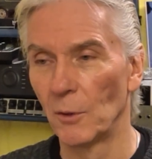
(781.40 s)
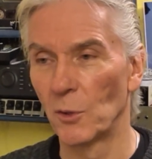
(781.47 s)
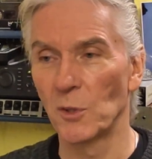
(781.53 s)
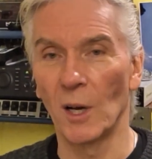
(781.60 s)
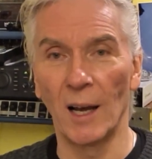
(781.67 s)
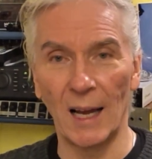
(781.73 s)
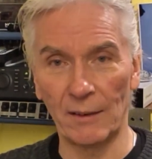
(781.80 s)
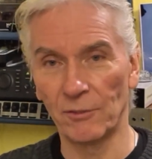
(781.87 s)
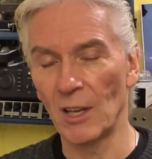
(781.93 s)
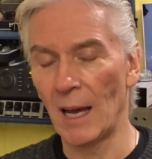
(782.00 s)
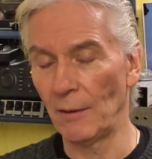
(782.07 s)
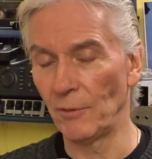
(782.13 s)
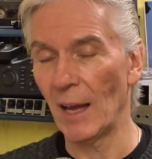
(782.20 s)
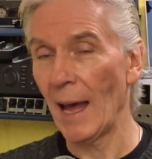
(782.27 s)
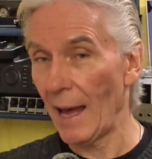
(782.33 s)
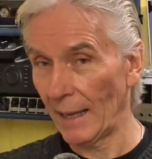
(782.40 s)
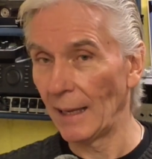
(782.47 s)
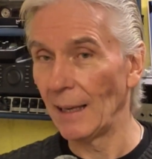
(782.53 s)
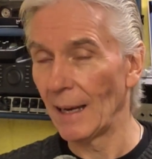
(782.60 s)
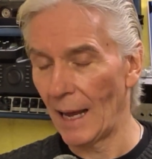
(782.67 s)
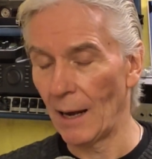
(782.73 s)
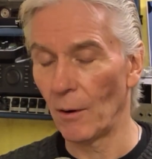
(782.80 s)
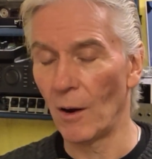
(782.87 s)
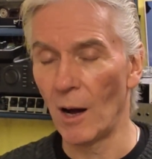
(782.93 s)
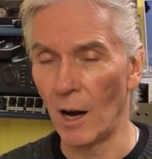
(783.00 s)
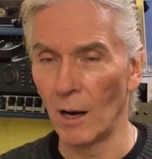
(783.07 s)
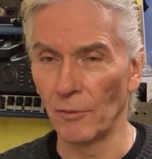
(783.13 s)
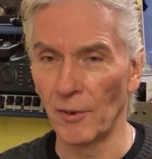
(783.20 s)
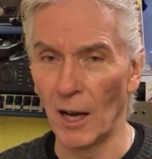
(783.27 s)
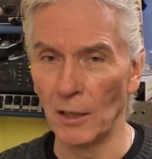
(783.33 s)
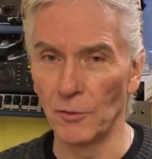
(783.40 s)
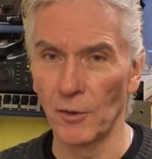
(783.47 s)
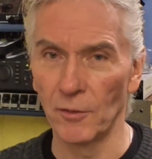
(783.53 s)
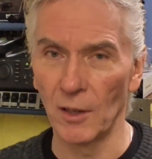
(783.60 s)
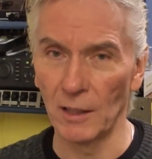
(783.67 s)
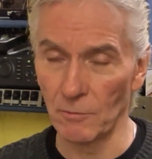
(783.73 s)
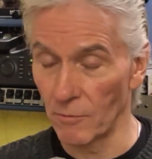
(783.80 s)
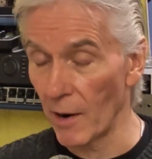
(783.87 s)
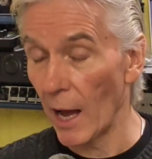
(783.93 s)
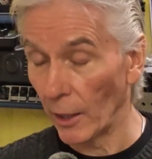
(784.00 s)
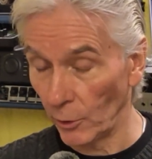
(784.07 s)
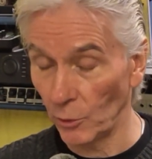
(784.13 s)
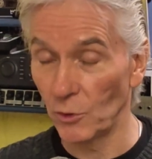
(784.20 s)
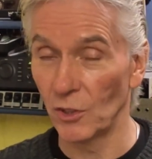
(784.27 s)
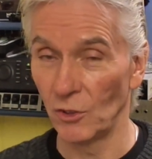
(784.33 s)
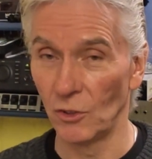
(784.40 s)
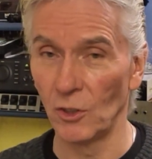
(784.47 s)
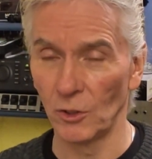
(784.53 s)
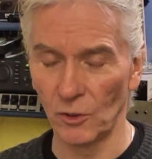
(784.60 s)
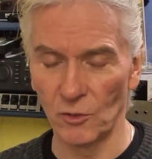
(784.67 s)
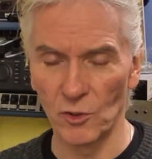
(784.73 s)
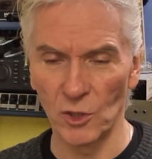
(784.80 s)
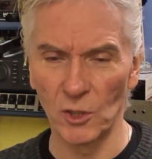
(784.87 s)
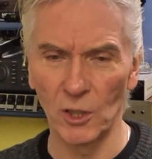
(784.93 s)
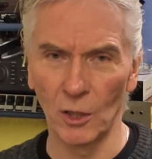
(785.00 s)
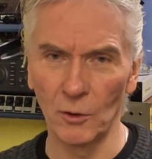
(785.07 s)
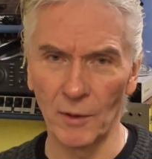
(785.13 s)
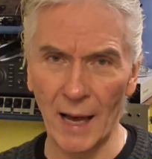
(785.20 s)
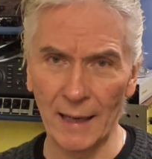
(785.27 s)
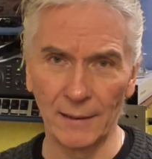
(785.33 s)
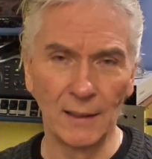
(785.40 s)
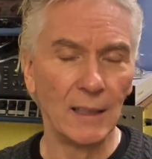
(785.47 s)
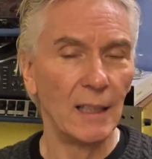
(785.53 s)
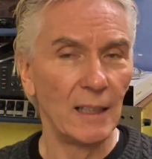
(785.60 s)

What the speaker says: because I have to have it hanging out half over the road to do that.